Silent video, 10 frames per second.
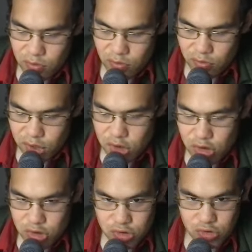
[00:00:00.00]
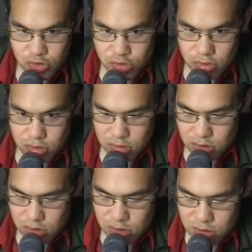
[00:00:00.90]
we could do
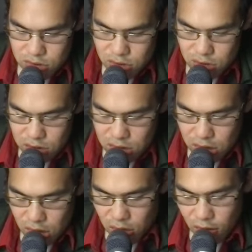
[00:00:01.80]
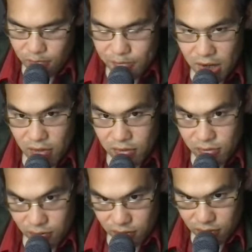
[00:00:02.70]
the compound
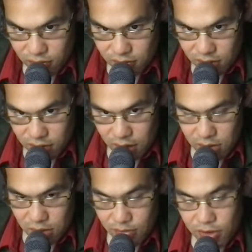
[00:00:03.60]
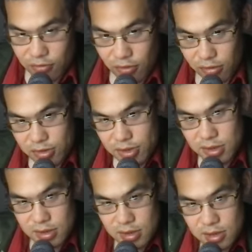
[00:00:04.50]
economic growth
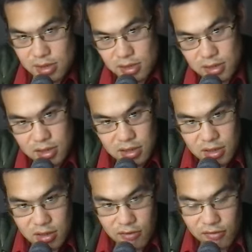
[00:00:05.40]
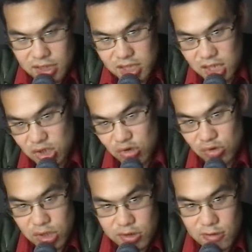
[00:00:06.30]
of, let's say, 2
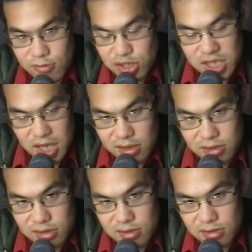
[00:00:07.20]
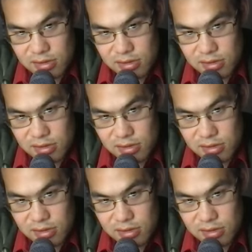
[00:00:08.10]
to 3%,